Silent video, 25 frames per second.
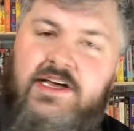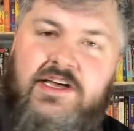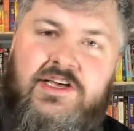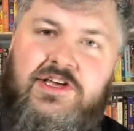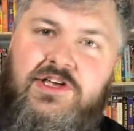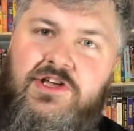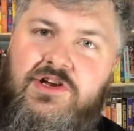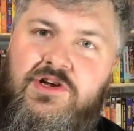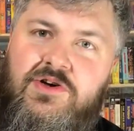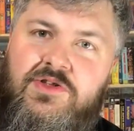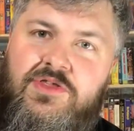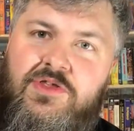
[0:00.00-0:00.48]

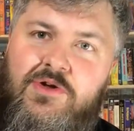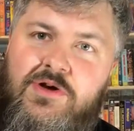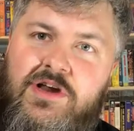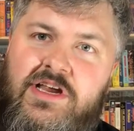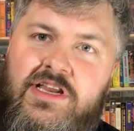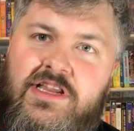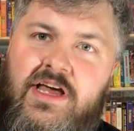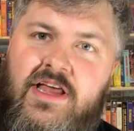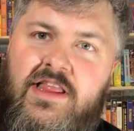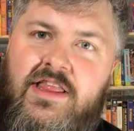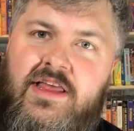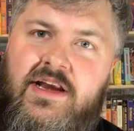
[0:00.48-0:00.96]
You know,
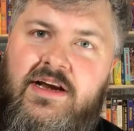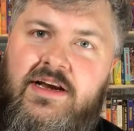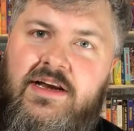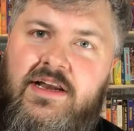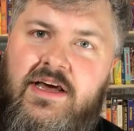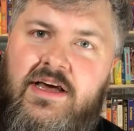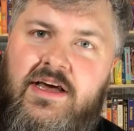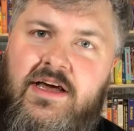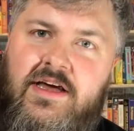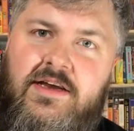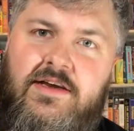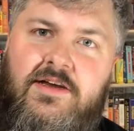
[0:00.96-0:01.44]

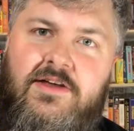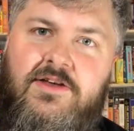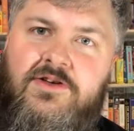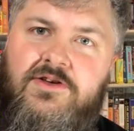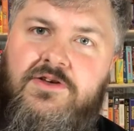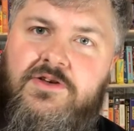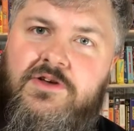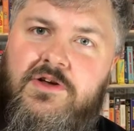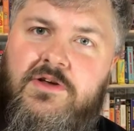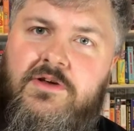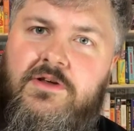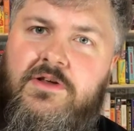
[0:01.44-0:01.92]
$39.99,
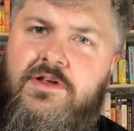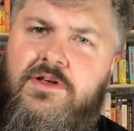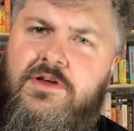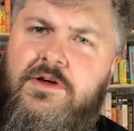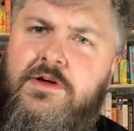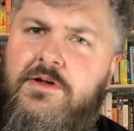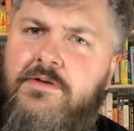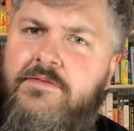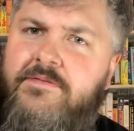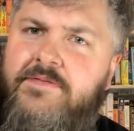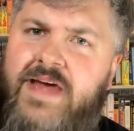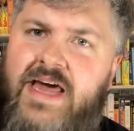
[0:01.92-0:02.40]
good,
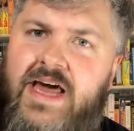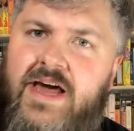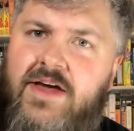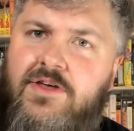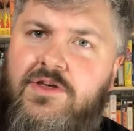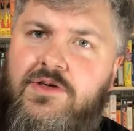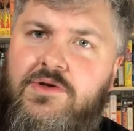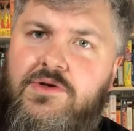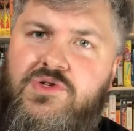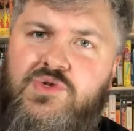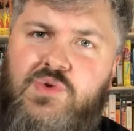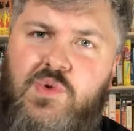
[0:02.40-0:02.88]
good
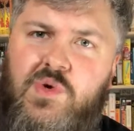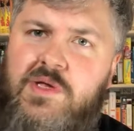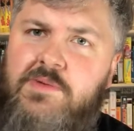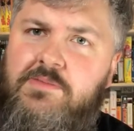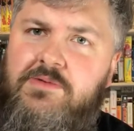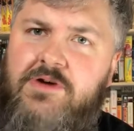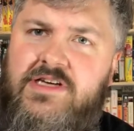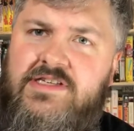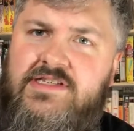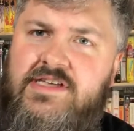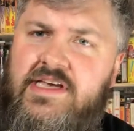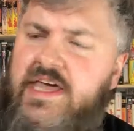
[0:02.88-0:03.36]
value, 20
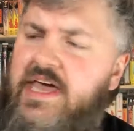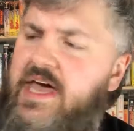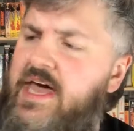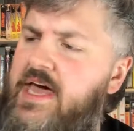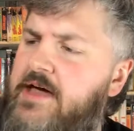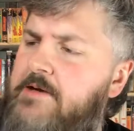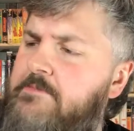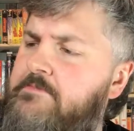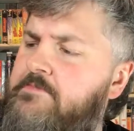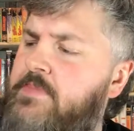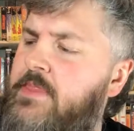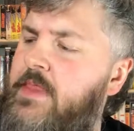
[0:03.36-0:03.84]
bucks a
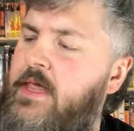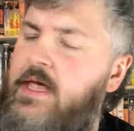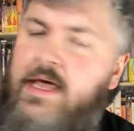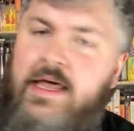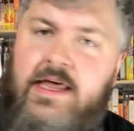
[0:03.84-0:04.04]
game.